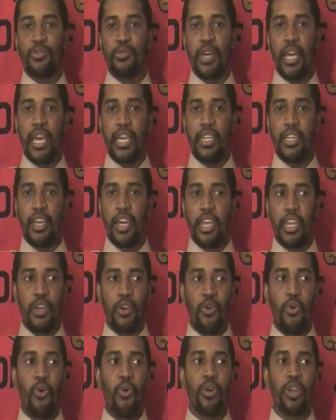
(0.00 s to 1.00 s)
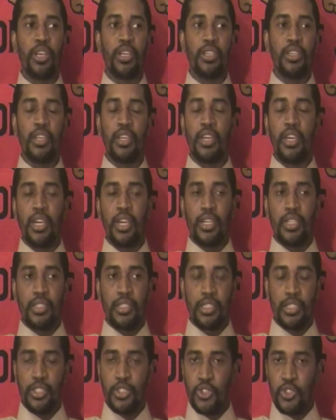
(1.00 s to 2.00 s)
and according
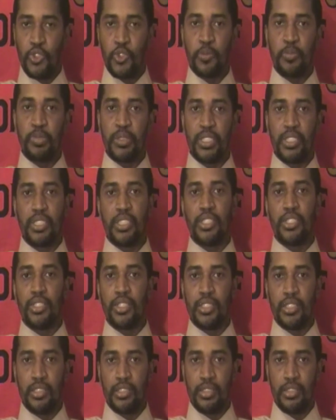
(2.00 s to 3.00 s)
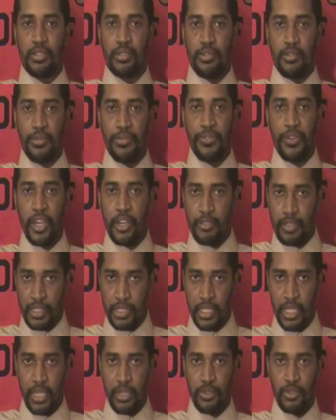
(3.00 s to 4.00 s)
to these superstitious fairy
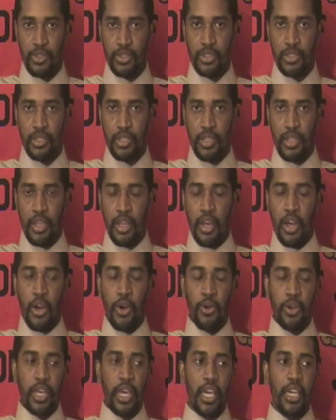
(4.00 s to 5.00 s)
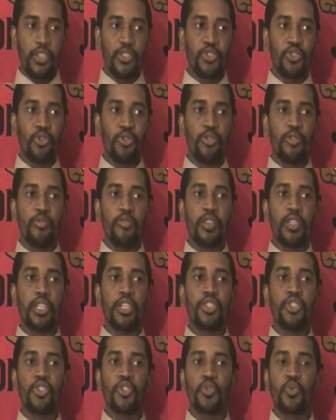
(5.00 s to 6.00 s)
tales. Okay, so
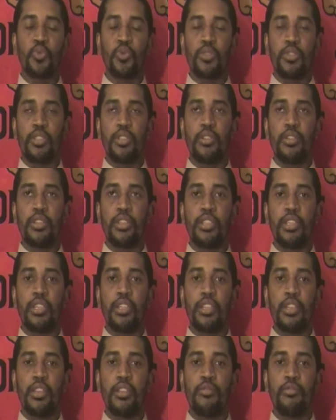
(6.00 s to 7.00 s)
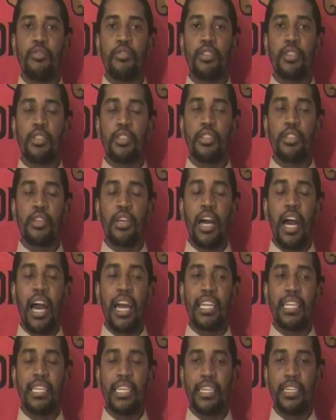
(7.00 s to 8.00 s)
the
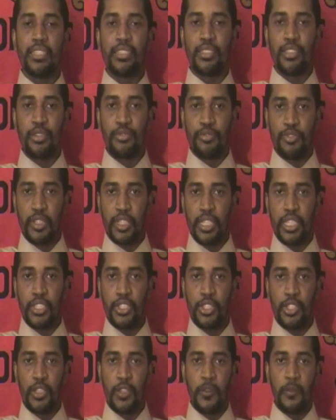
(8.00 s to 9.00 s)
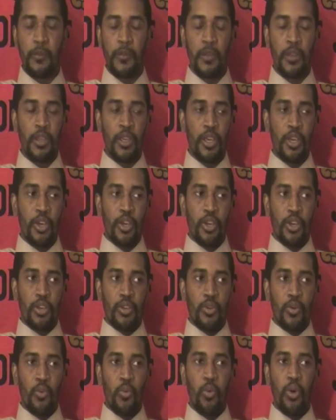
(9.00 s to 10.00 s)
ideas of religion
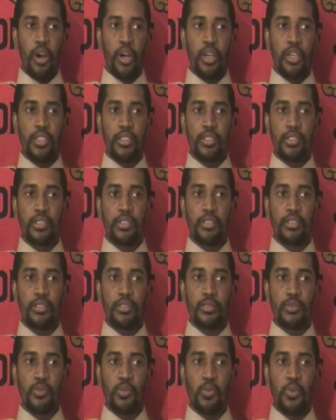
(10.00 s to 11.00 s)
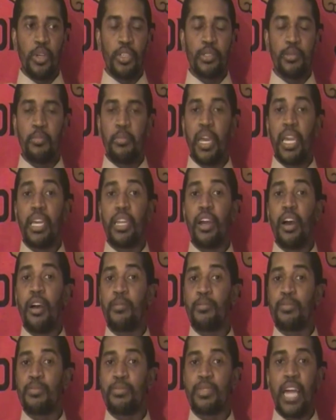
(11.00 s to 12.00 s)
was made
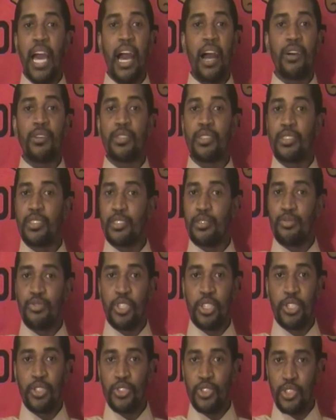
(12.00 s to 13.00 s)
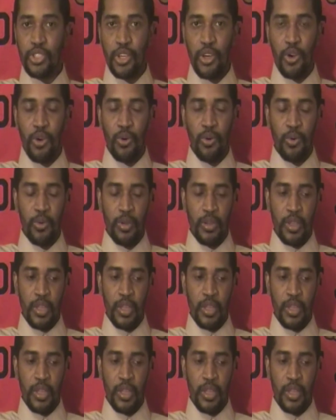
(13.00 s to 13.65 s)
up thousands of years ago